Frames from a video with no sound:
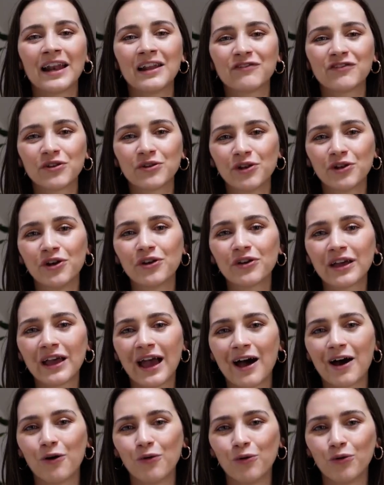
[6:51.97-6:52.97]
And if you look
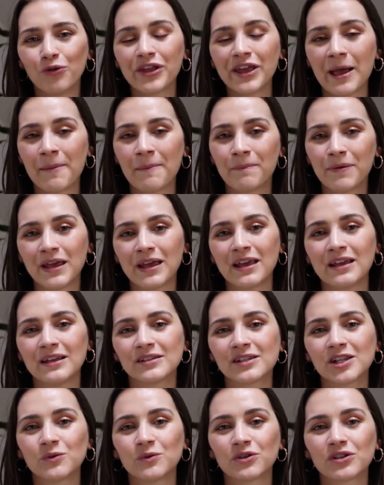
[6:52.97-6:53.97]
at all the
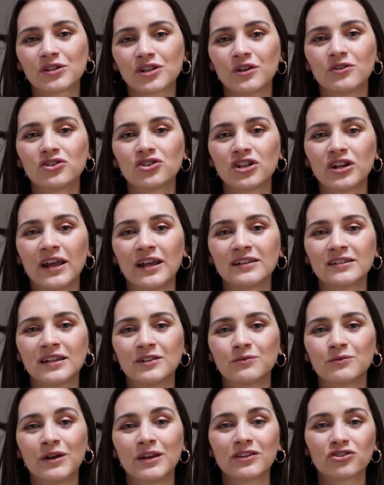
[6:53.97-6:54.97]
MPs who were
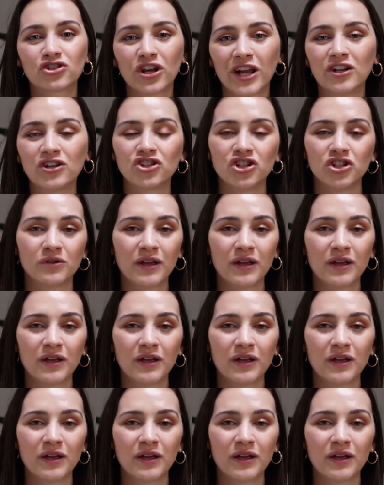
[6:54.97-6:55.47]
associated with Change